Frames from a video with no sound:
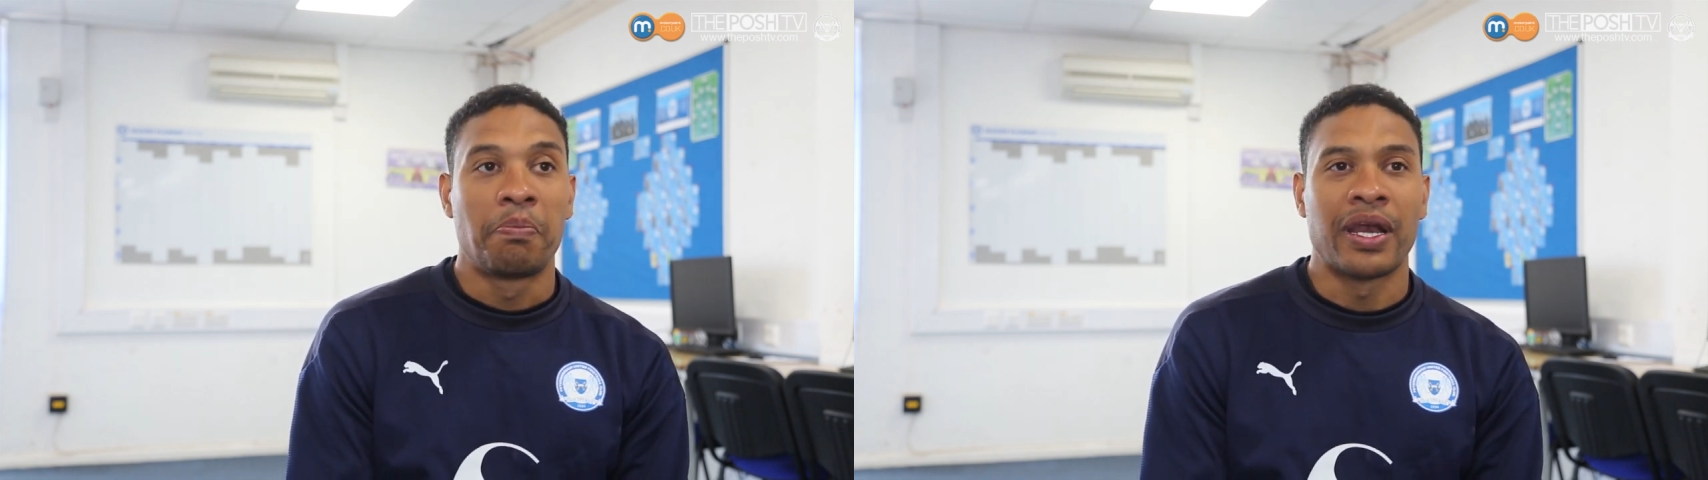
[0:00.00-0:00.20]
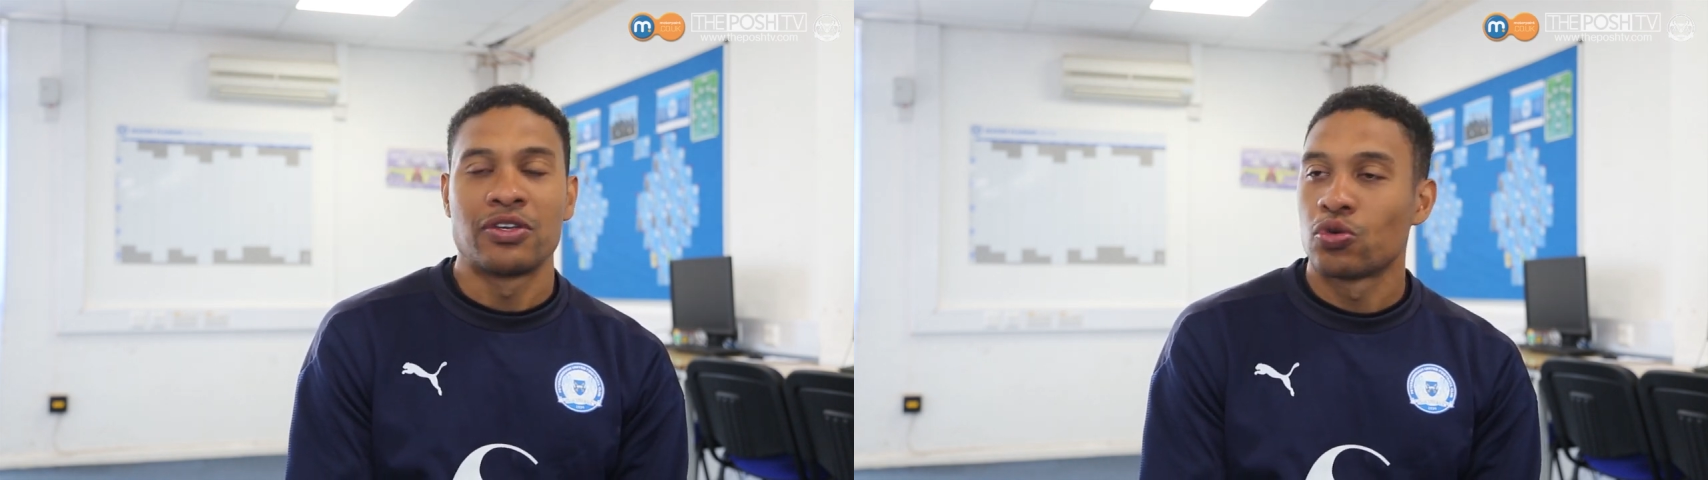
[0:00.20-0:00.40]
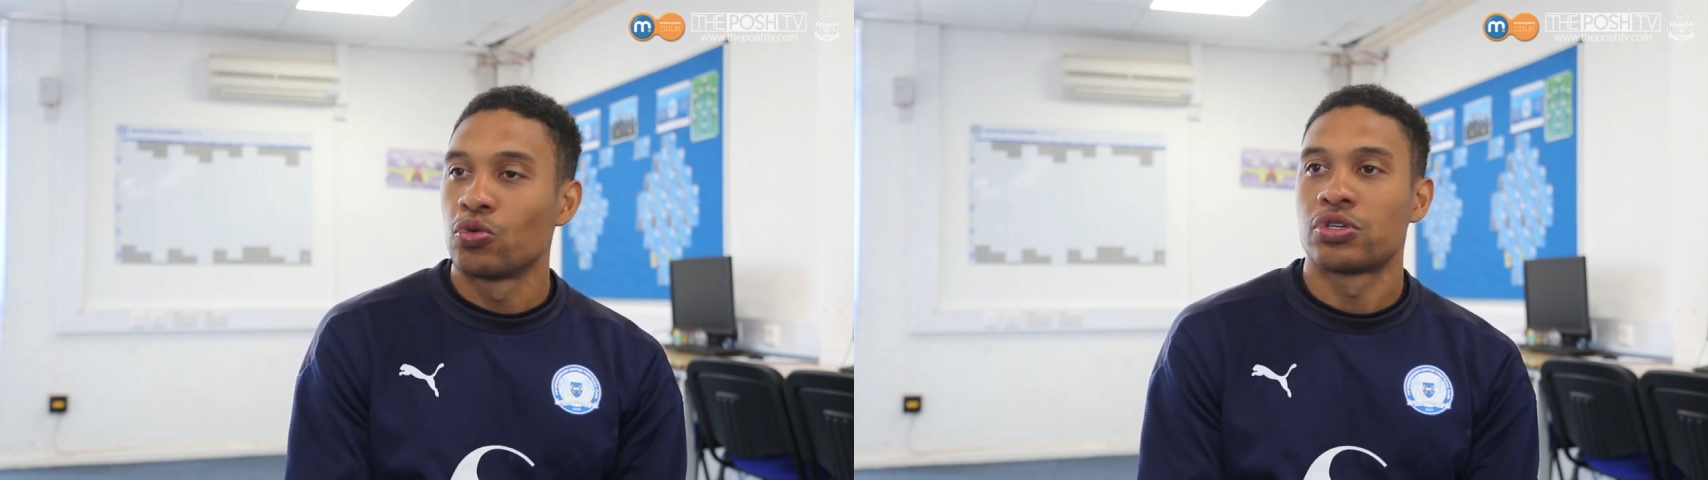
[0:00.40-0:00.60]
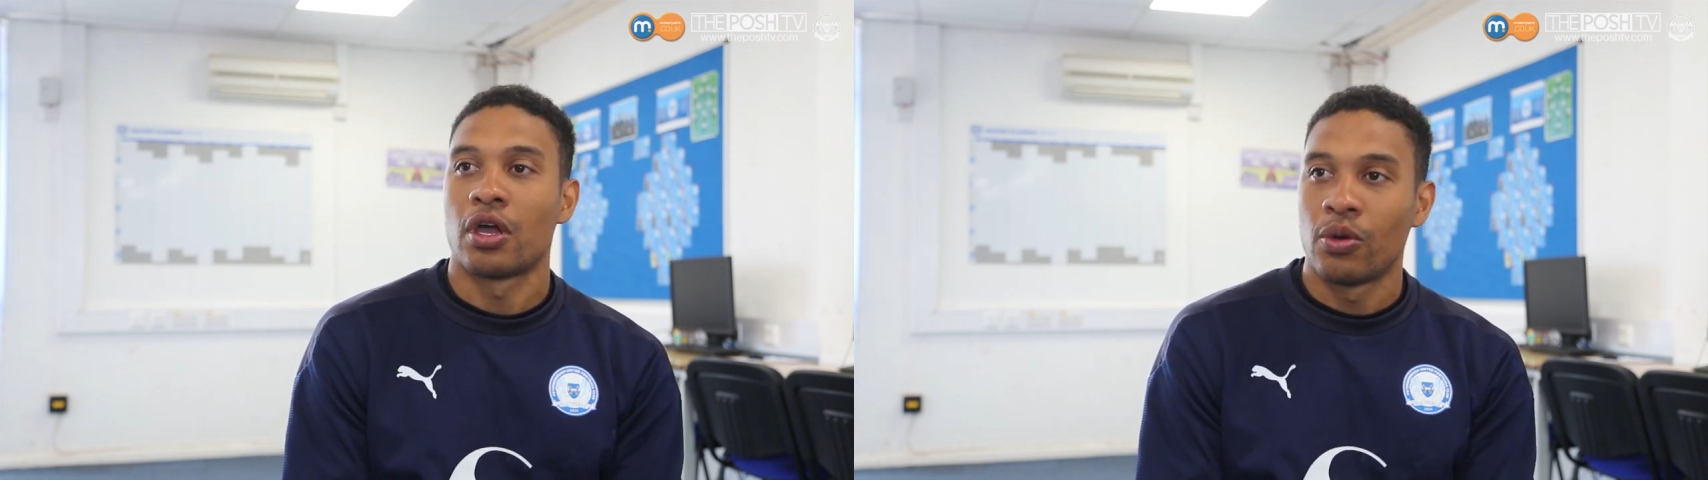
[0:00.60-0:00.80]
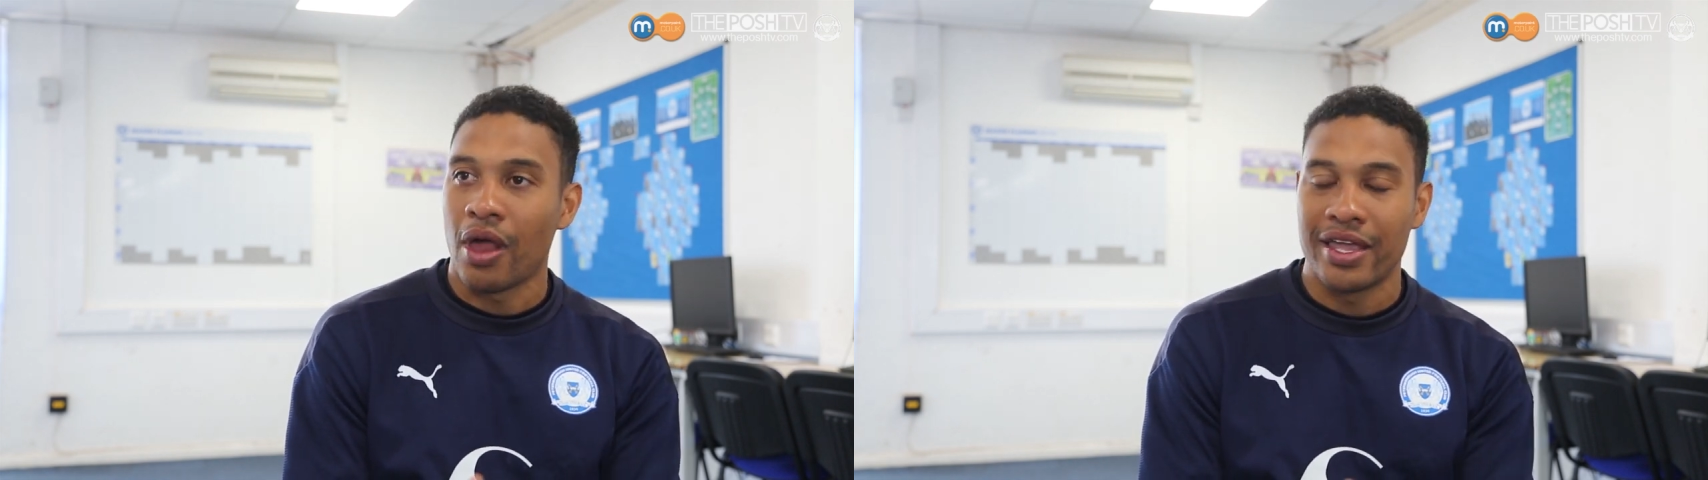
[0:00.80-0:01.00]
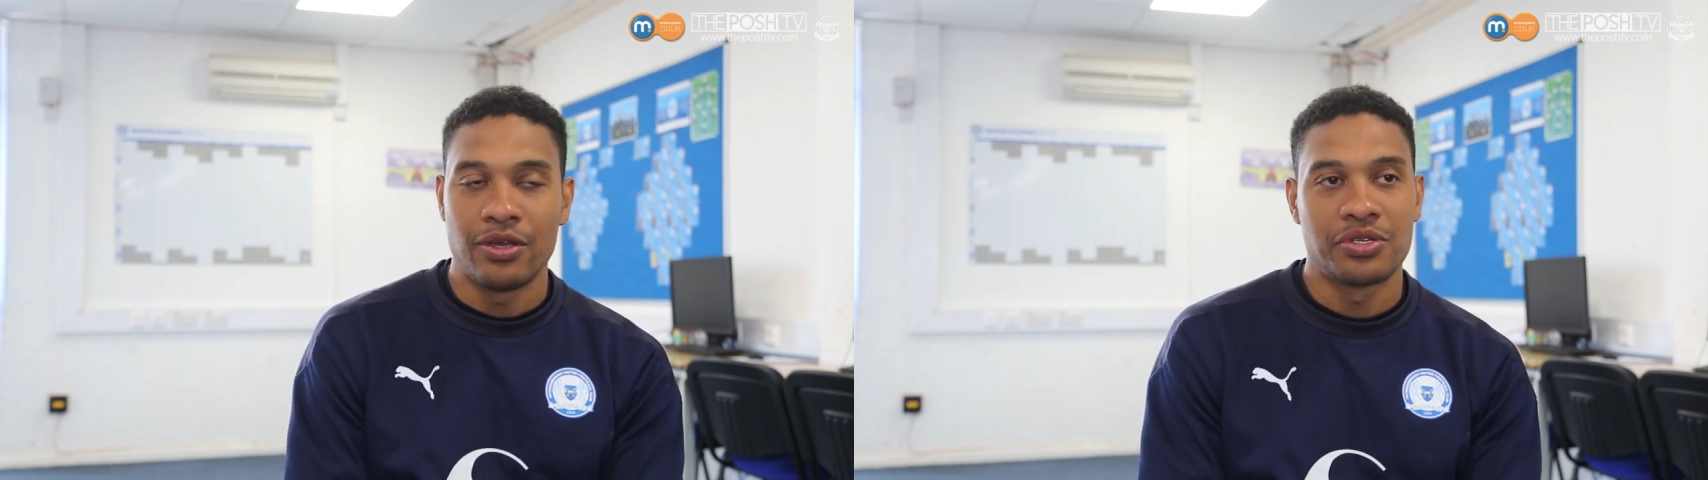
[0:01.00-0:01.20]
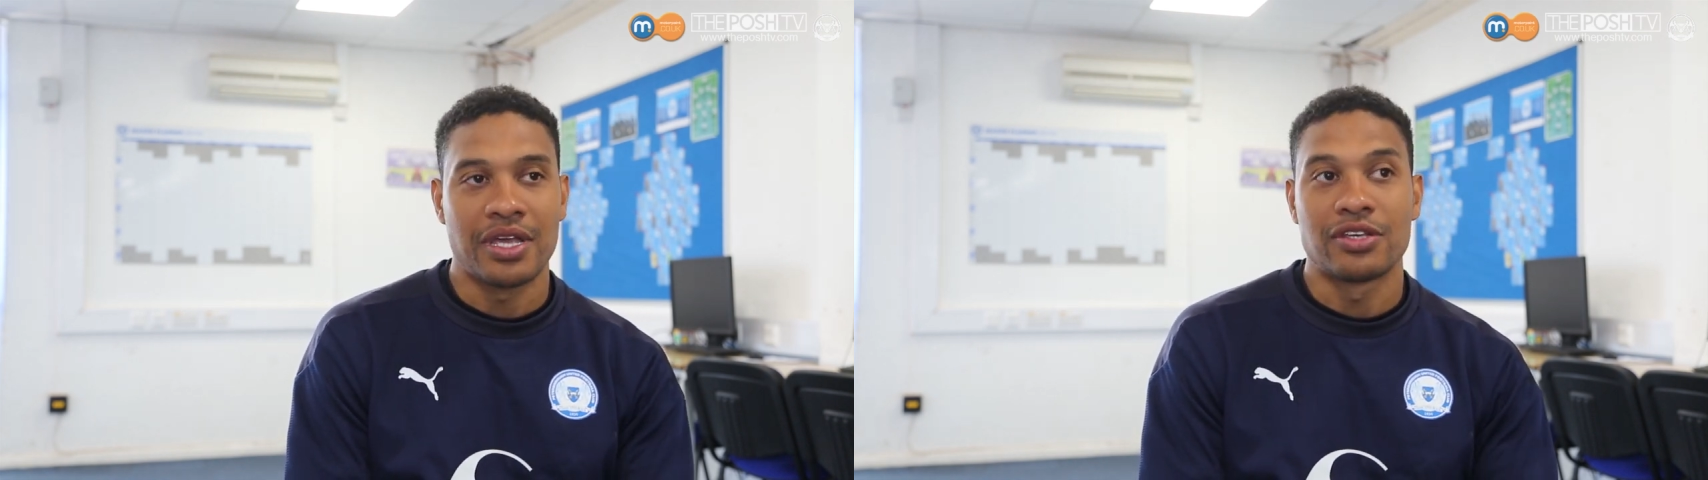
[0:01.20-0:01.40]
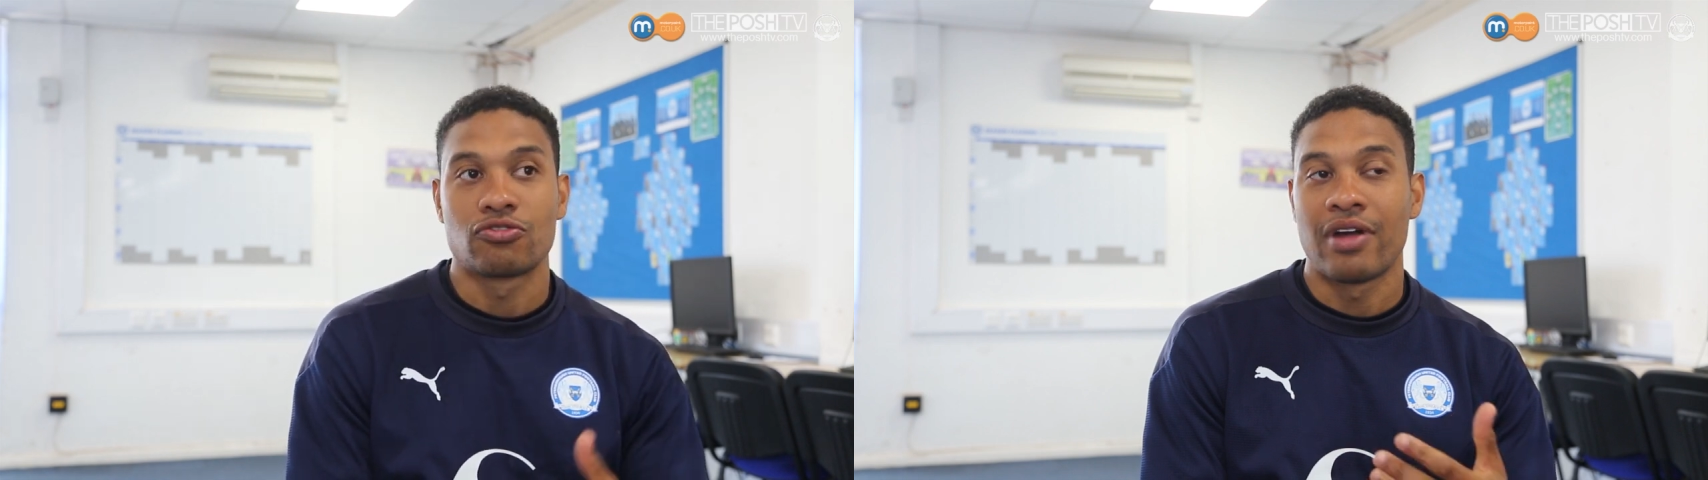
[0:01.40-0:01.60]
but it's also, like you
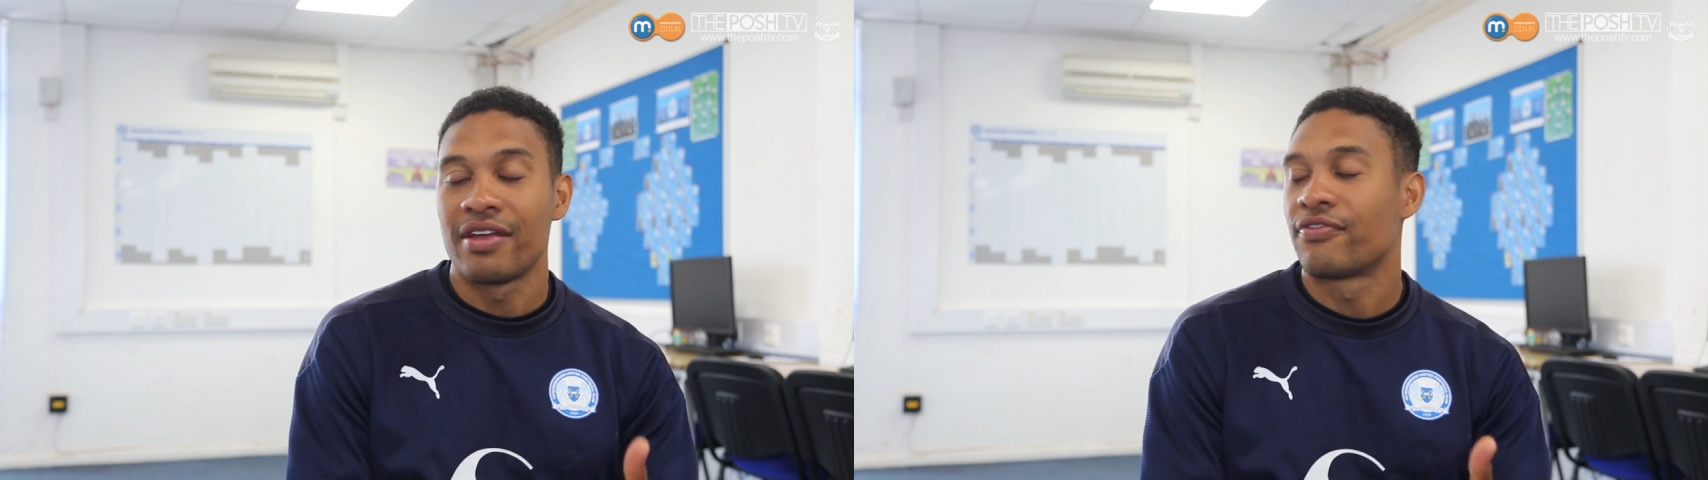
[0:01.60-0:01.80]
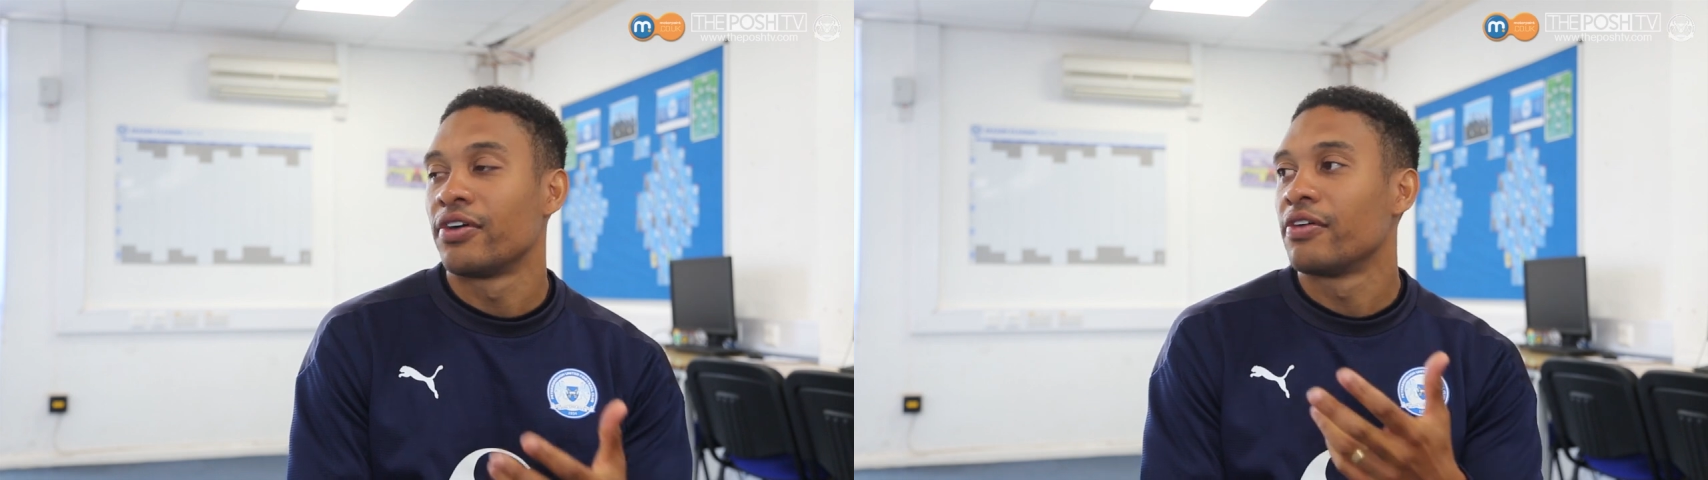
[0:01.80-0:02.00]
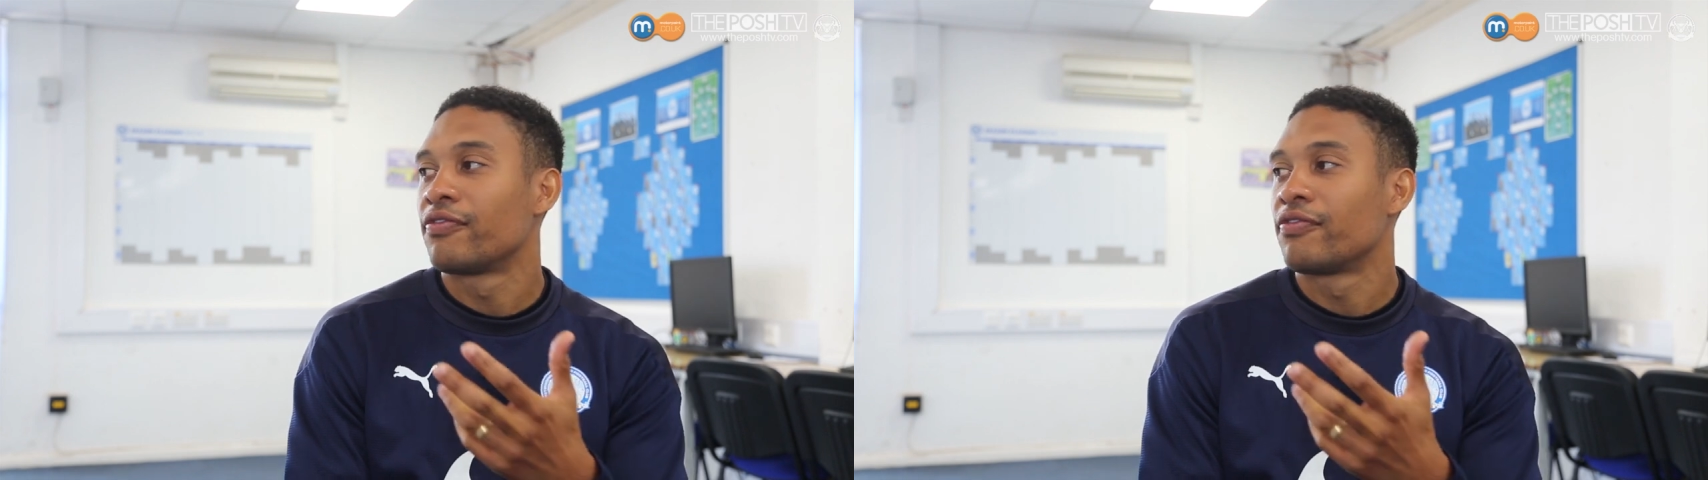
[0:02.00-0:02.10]
say, it's great for,